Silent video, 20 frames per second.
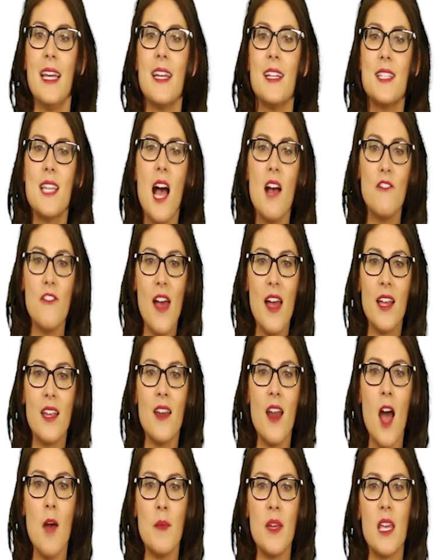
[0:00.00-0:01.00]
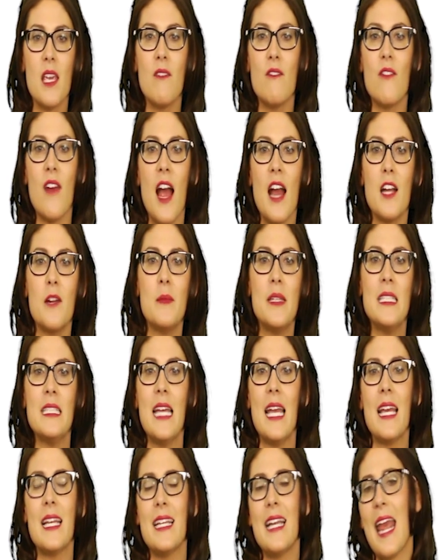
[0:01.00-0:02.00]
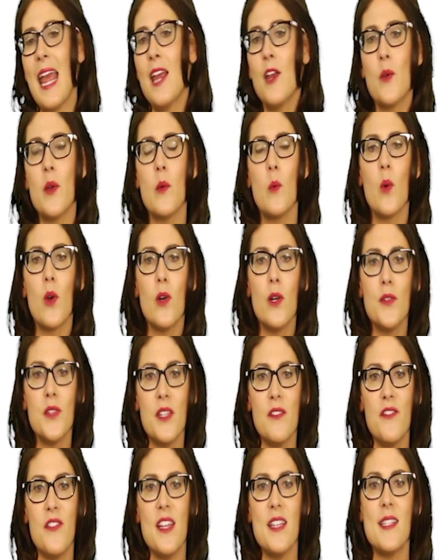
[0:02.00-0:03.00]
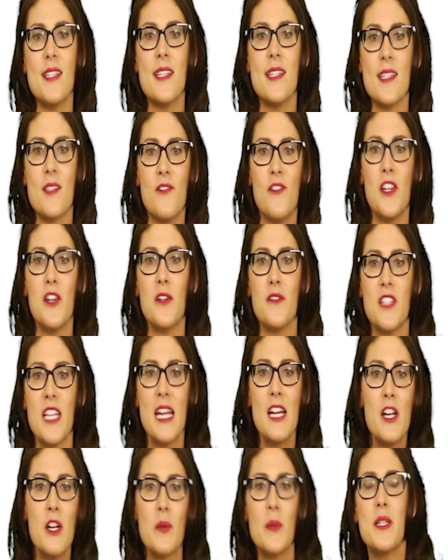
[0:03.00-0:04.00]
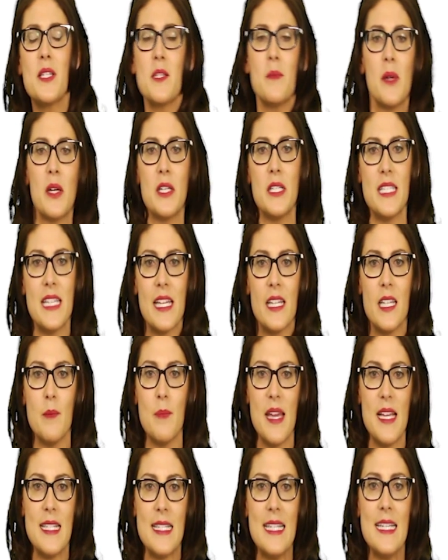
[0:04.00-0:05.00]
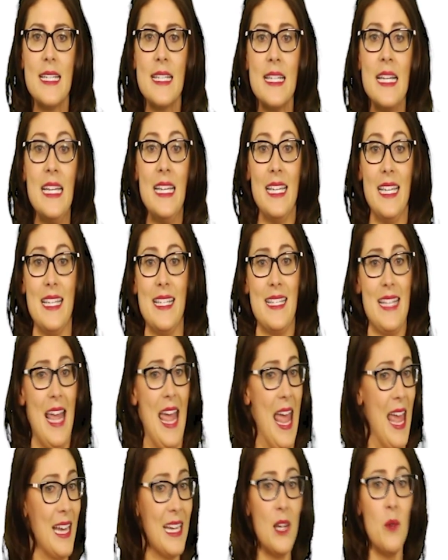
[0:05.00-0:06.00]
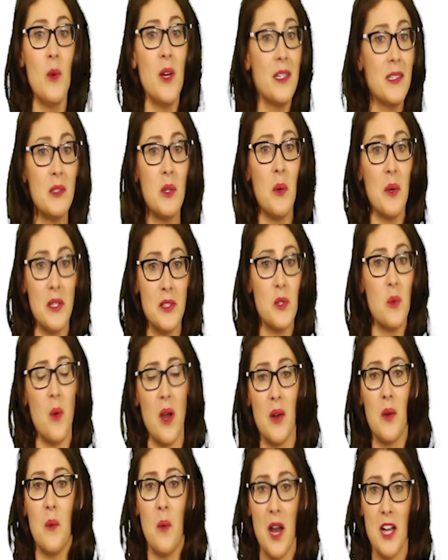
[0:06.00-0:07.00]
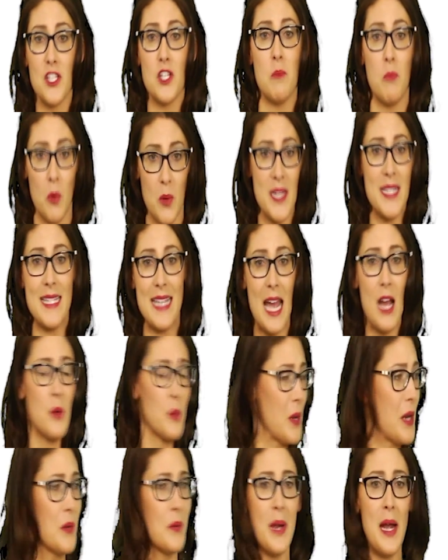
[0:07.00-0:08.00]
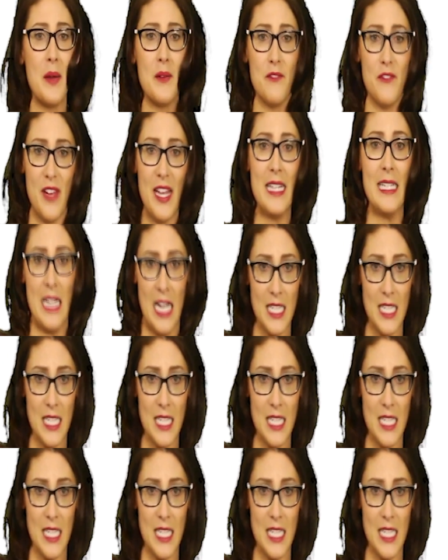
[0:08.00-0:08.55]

In a tough economic environment and an angry world that faces a fear of terrorism on a daily basis, is anyone going to want to watch a Boy Scout run around and fight